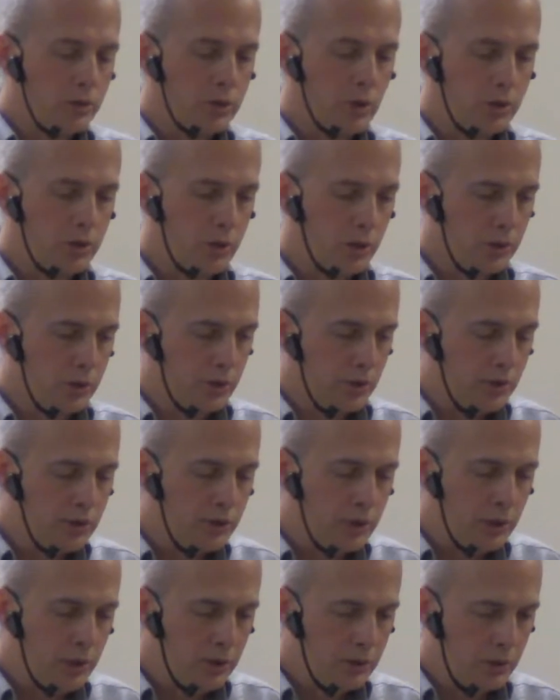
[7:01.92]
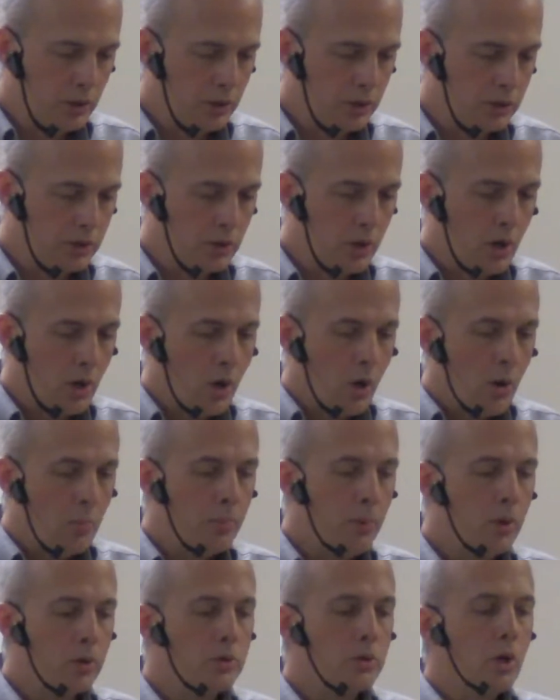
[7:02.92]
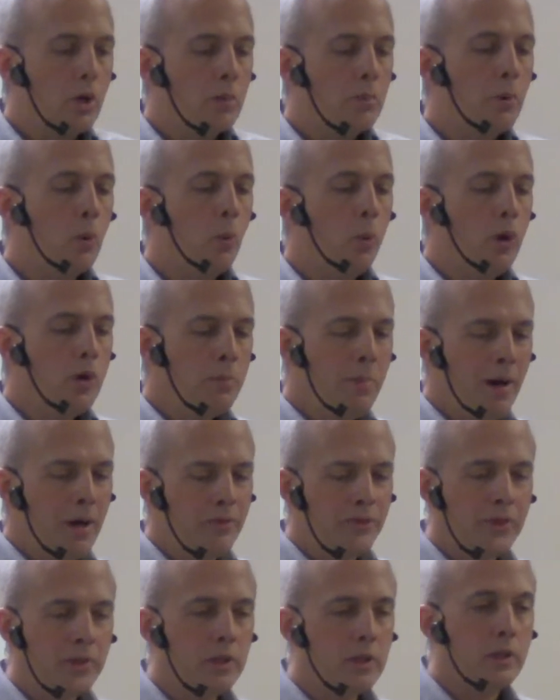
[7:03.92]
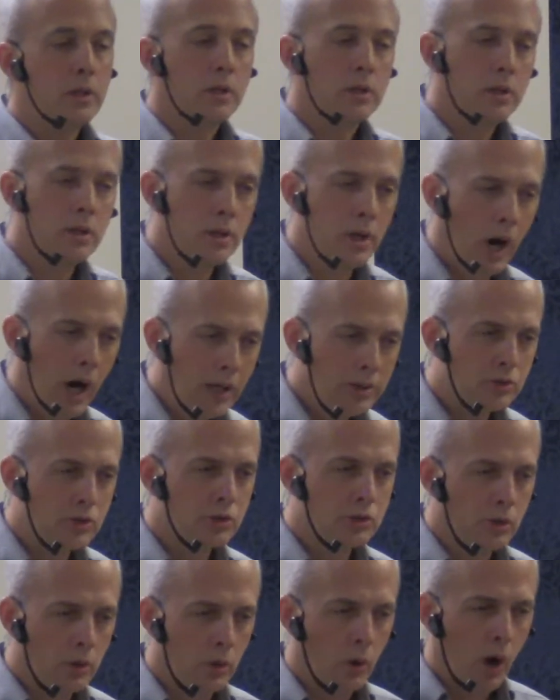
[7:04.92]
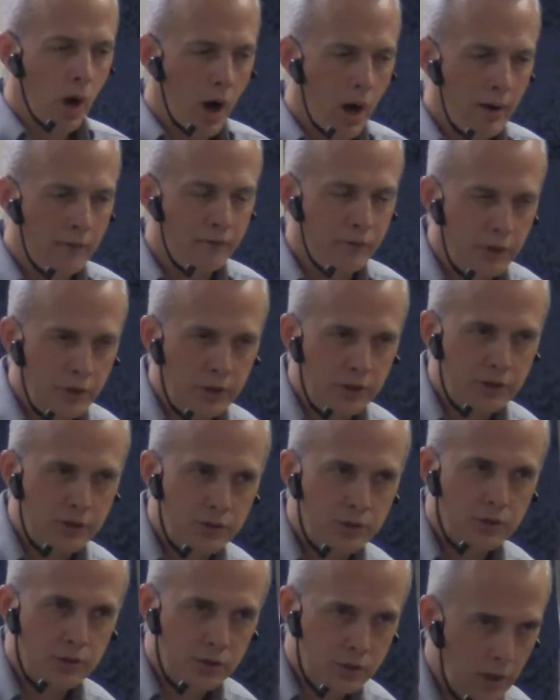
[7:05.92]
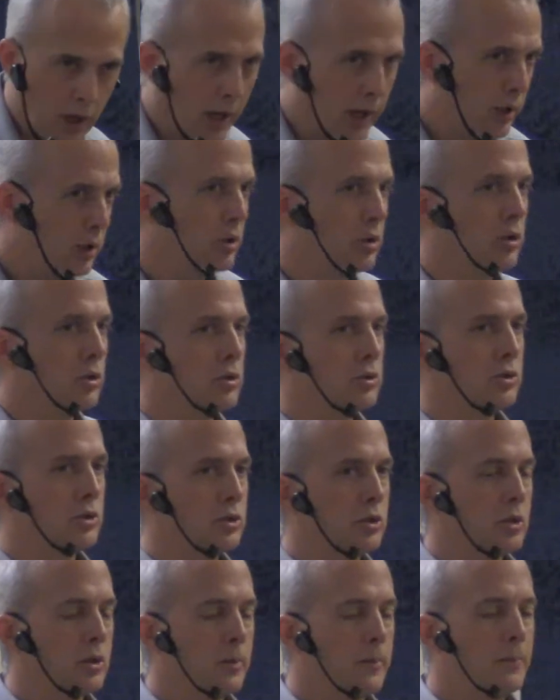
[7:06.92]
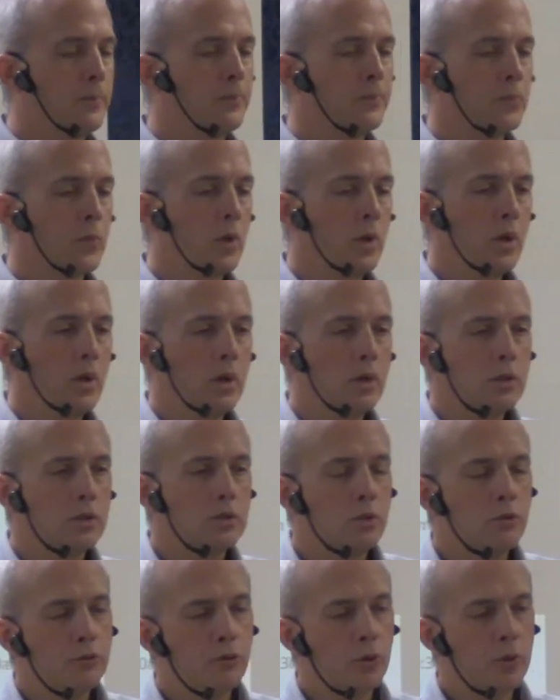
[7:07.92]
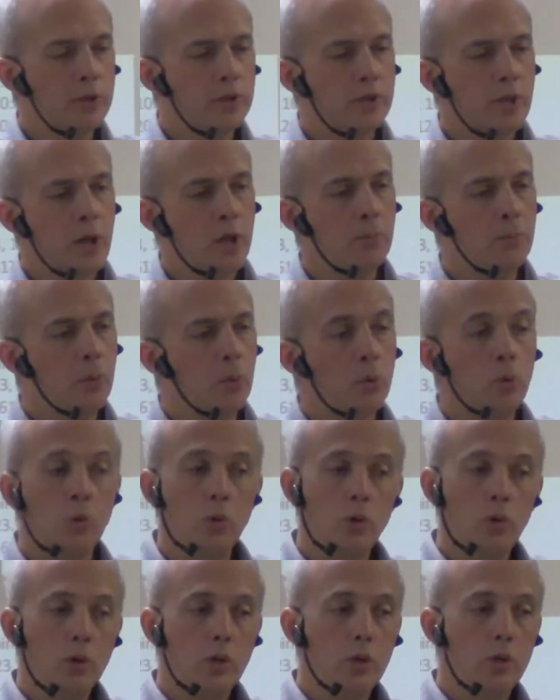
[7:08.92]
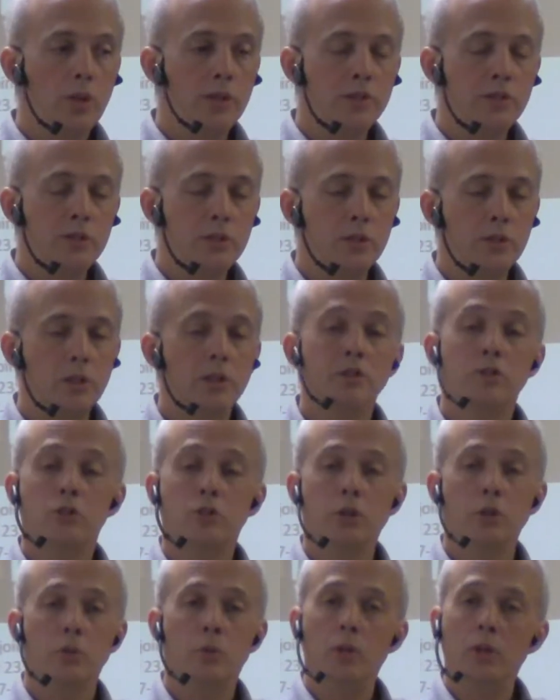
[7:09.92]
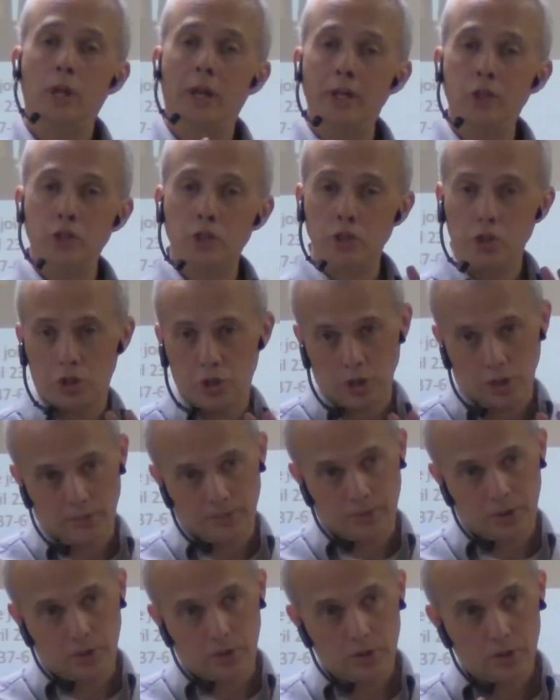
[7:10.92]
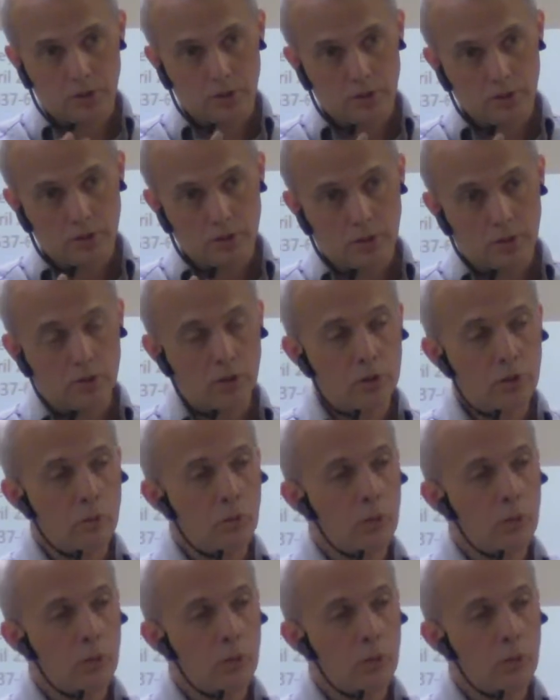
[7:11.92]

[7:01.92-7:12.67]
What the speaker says: such as the seasons, but what about the not so obvious cycles? So for example, let's look at relationships. Let's look at